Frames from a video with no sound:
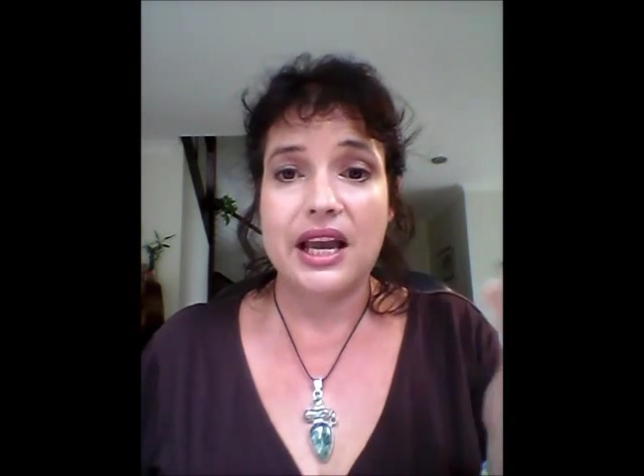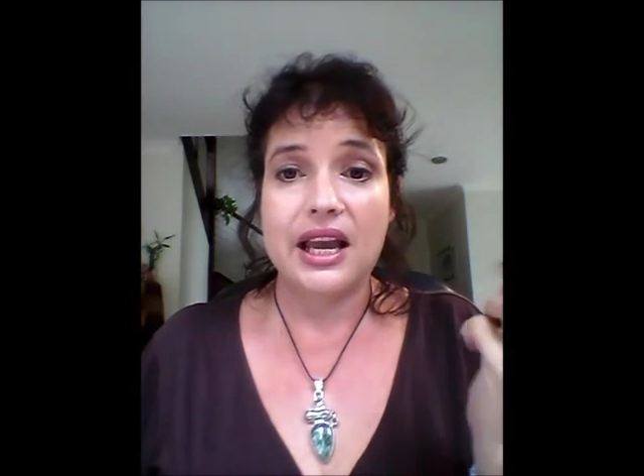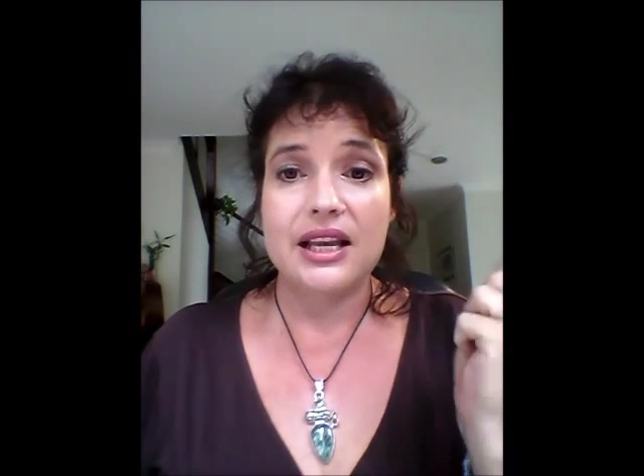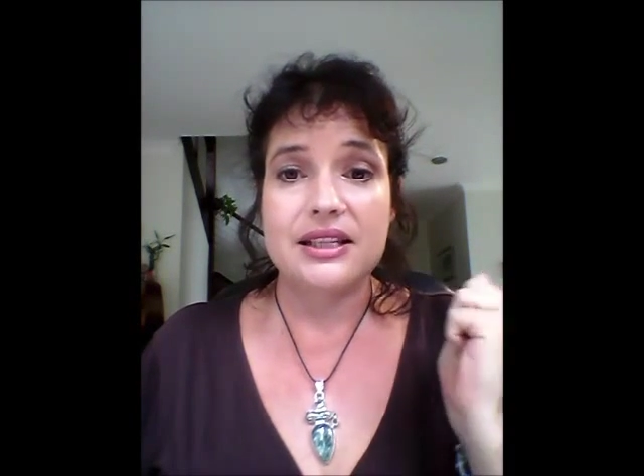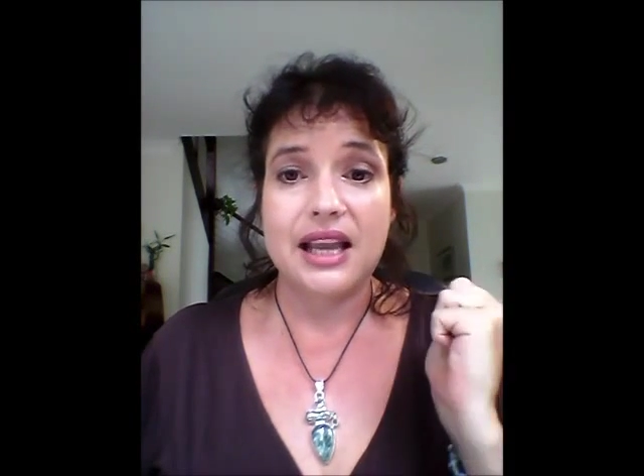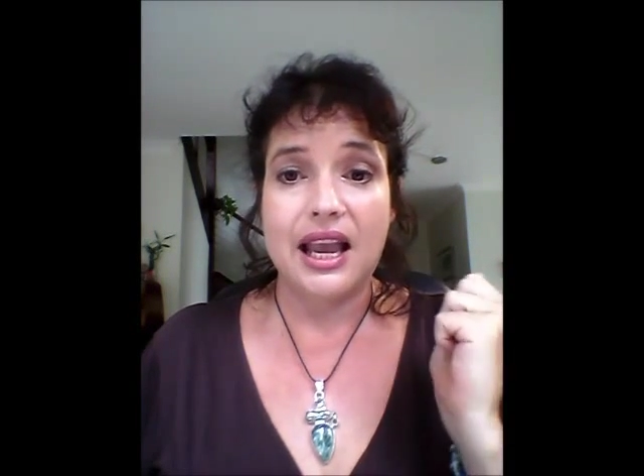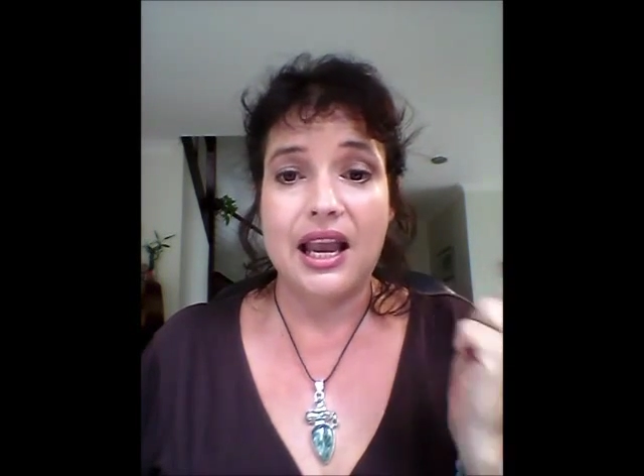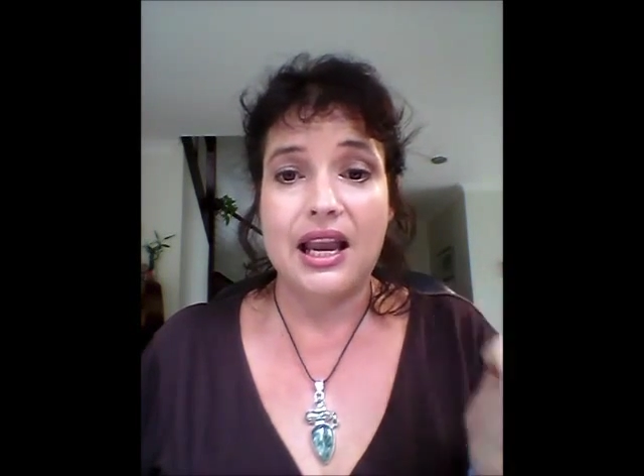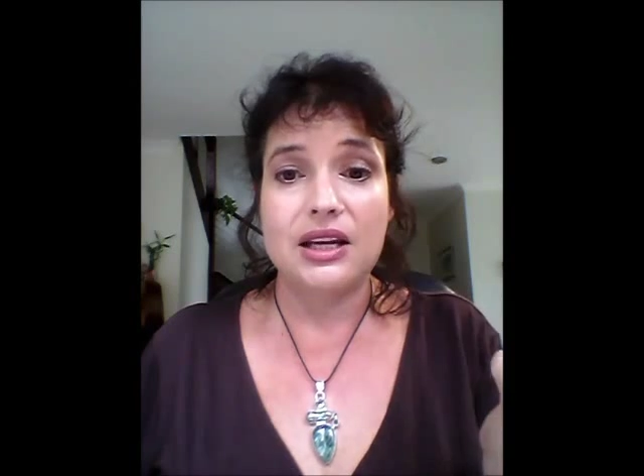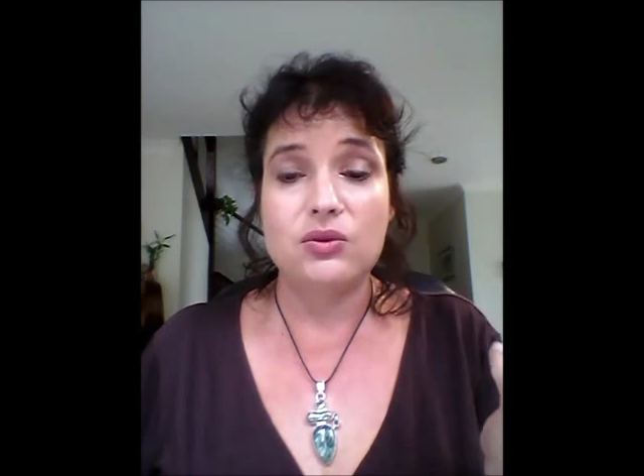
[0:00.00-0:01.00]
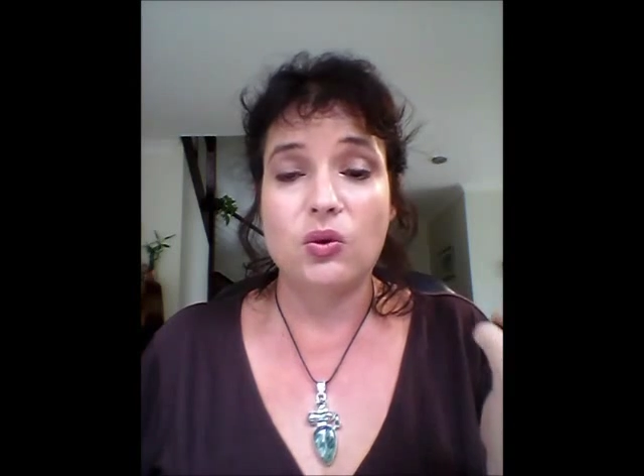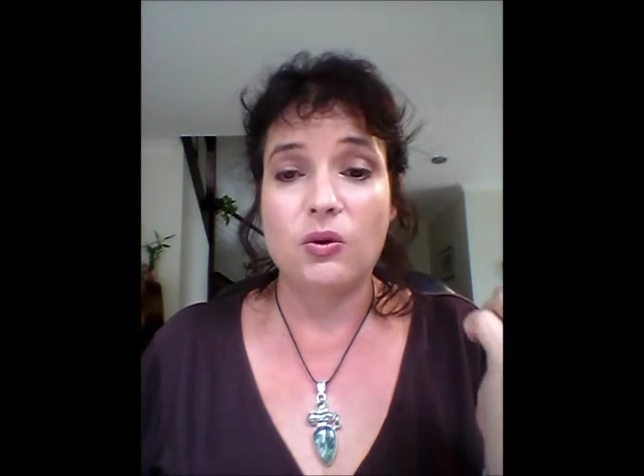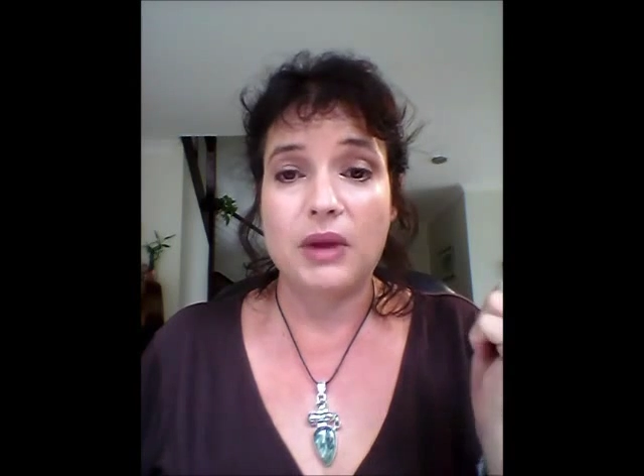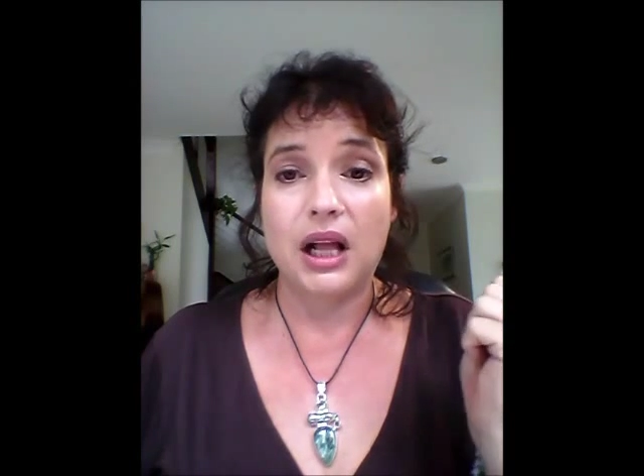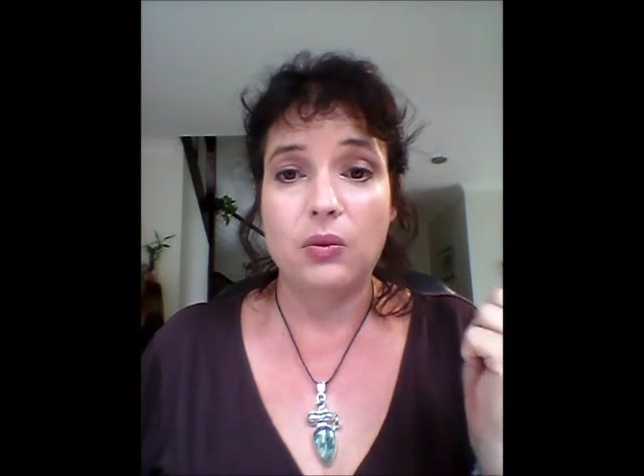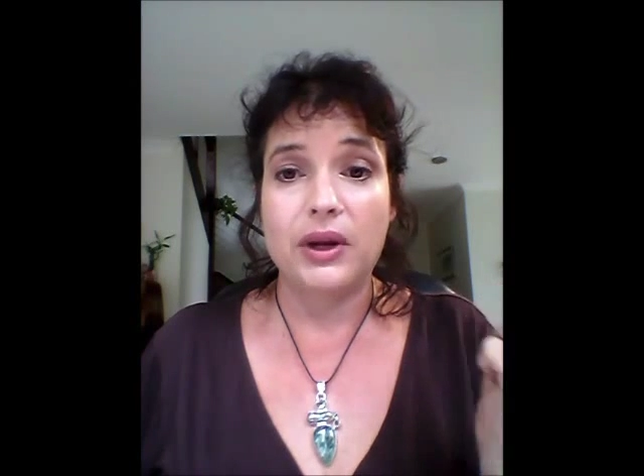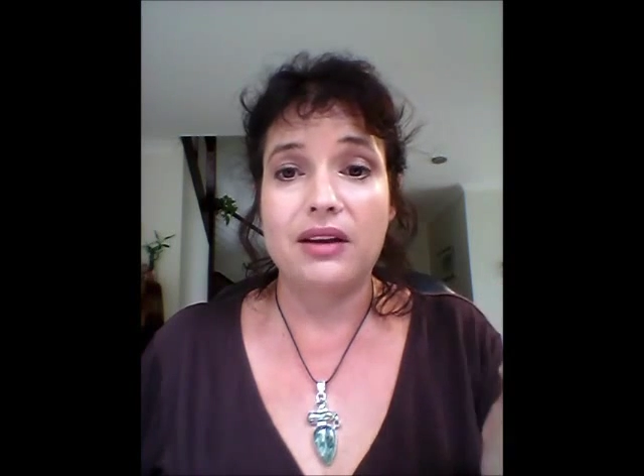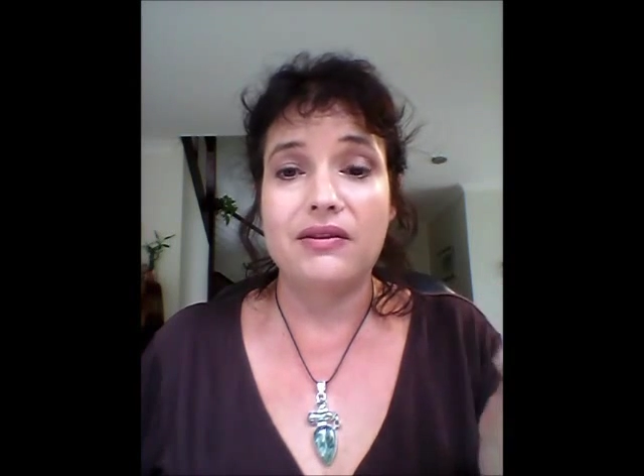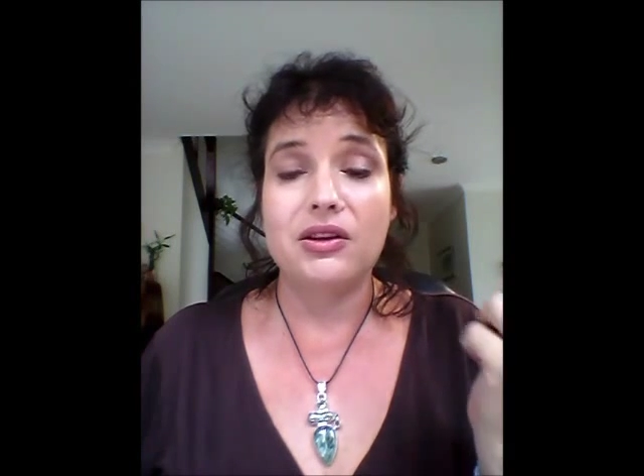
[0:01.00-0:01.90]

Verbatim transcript: as a hand warmer whenever